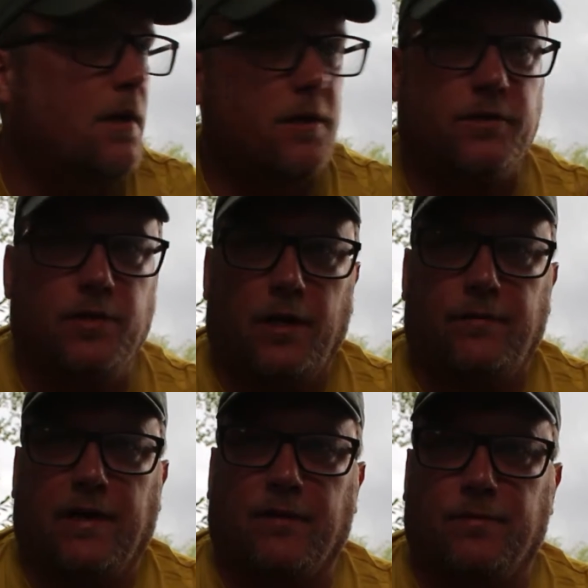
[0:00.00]
The solid
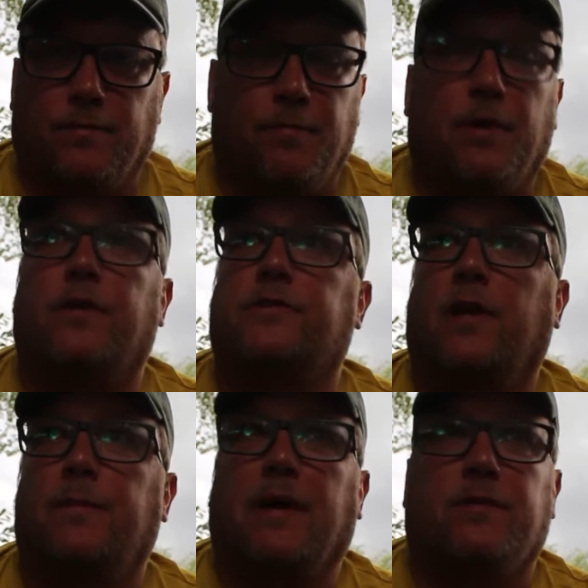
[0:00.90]
bag
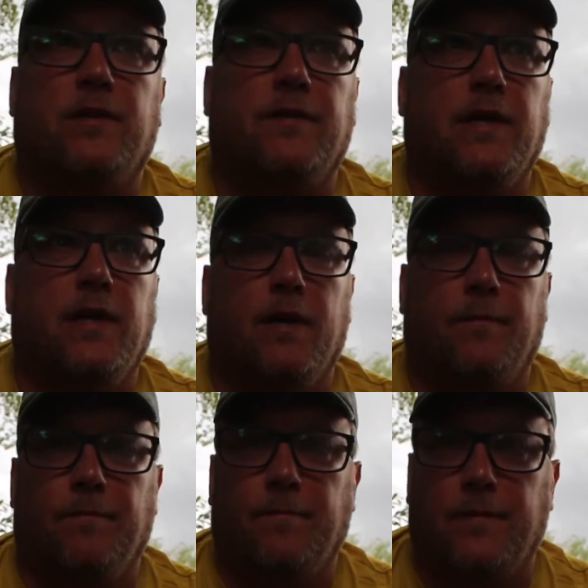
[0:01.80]
was on the
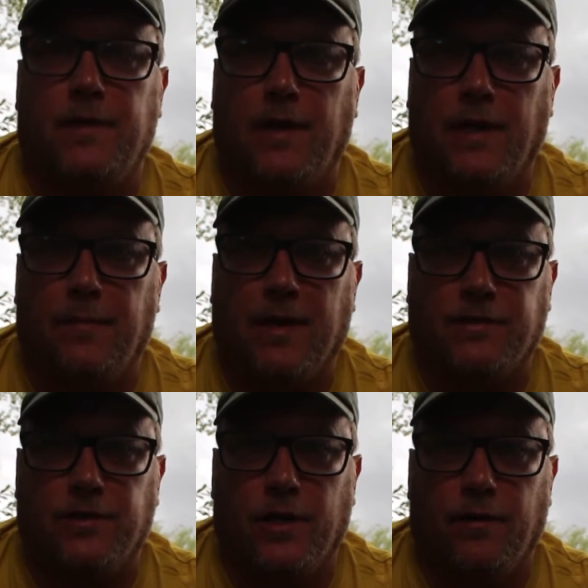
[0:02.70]
lily
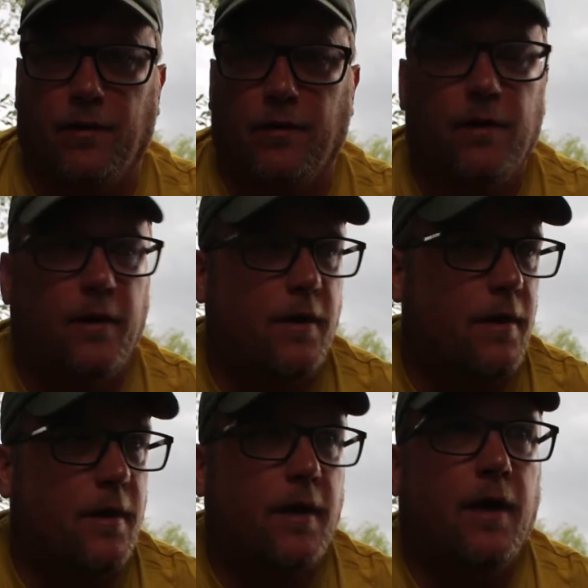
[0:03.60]
pads earlier on,
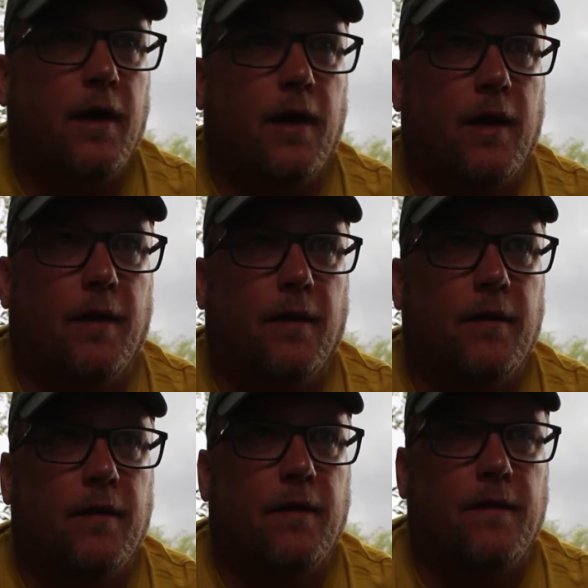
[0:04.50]

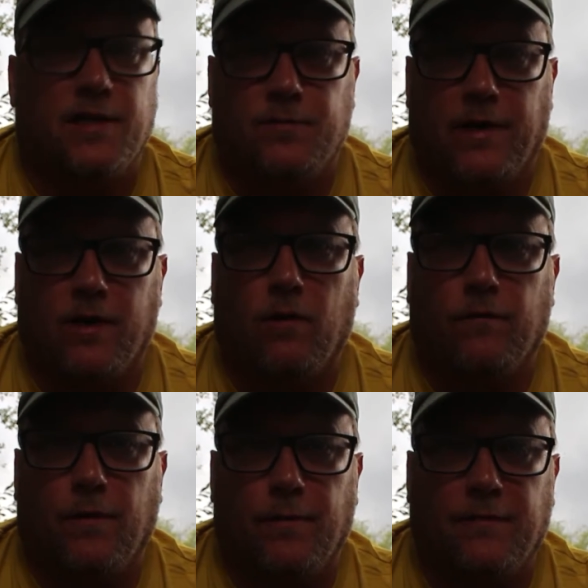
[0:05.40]
and that's what I caught
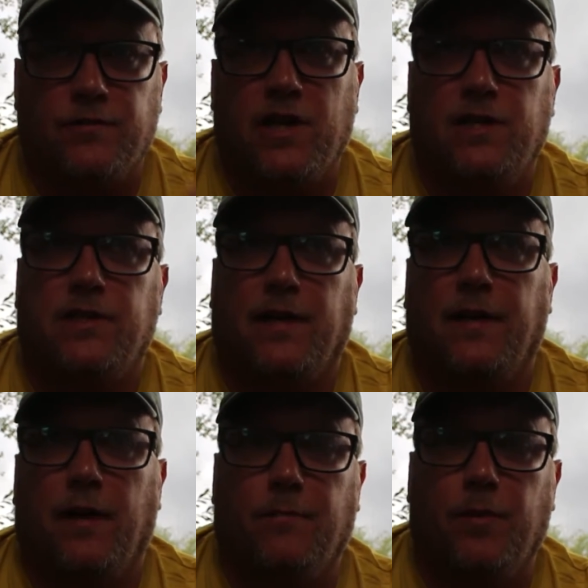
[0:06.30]
from. I've changed that
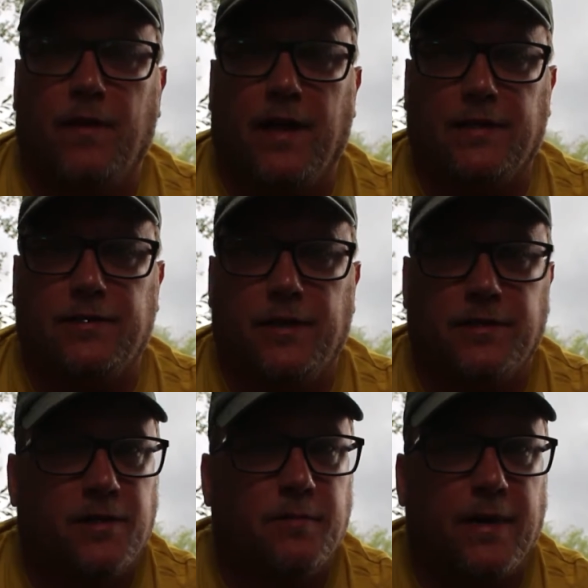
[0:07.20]
now, put that into the
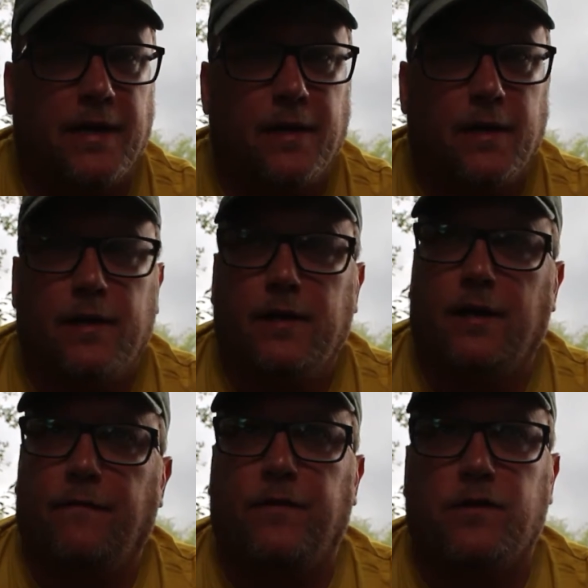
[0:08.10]
silt bed that
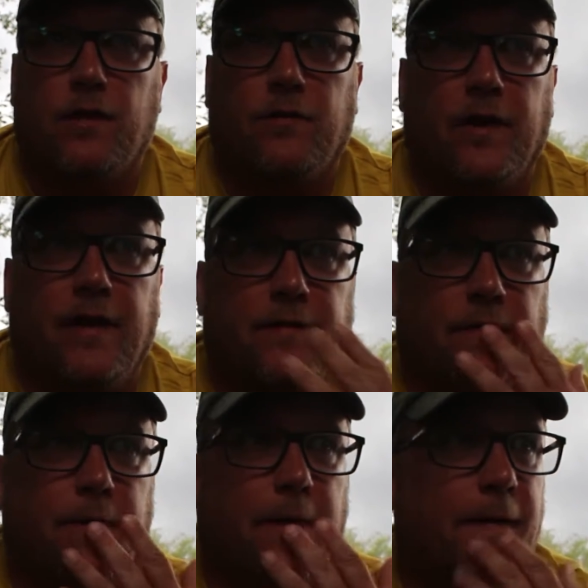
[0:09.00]
I'm fishing on the left
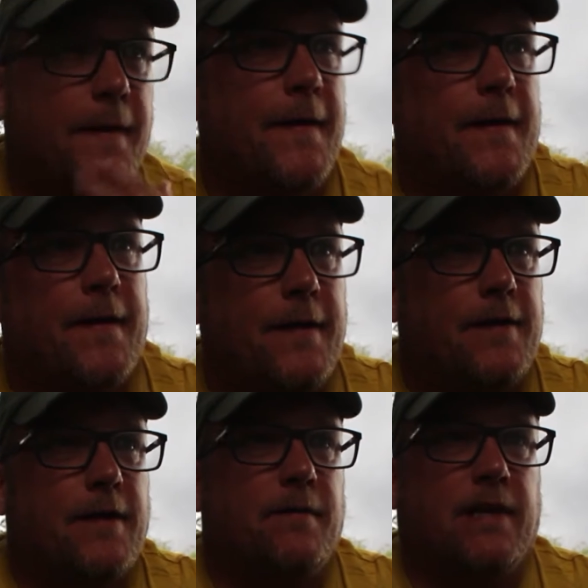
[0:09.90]
hand rod.
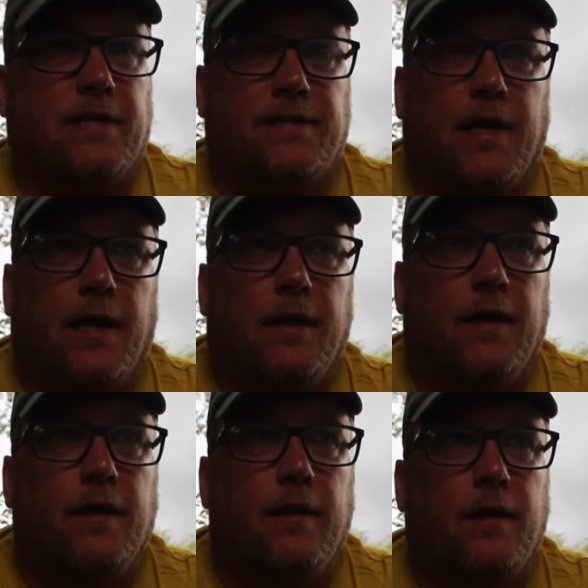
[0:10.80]
Theory is that
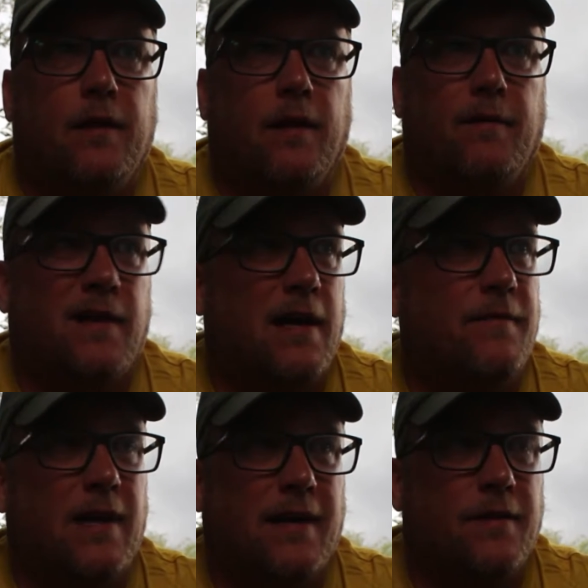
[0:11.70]
I
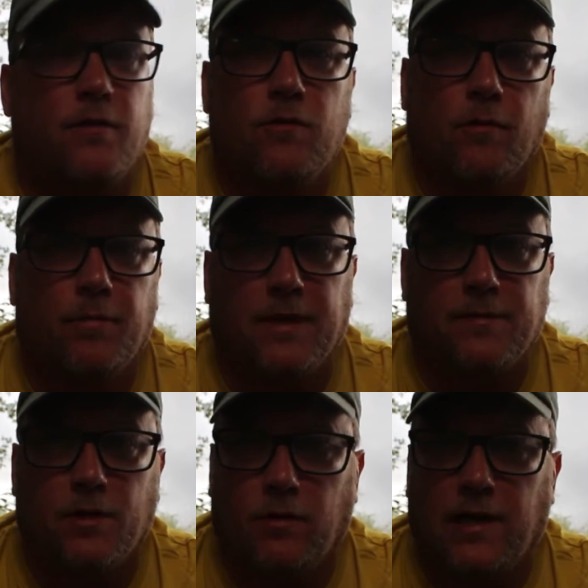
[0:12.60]
haven't had no
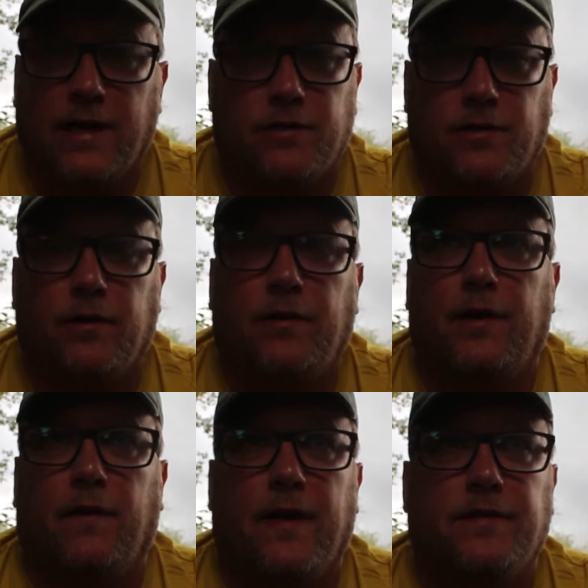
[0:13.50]
bleeps, no liners or
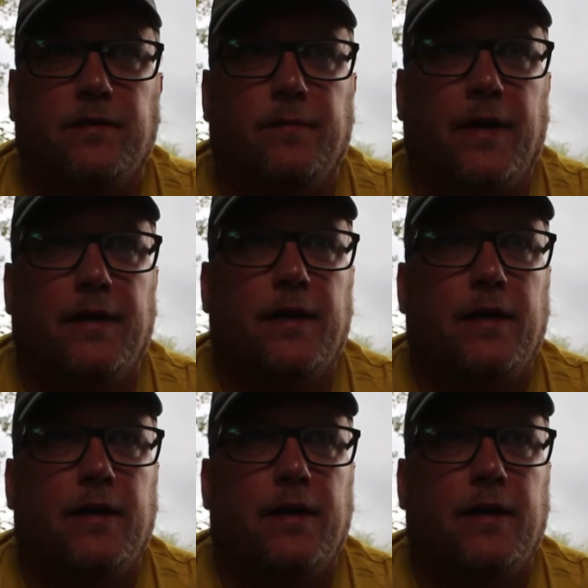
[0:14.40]
nothing on that silt bed,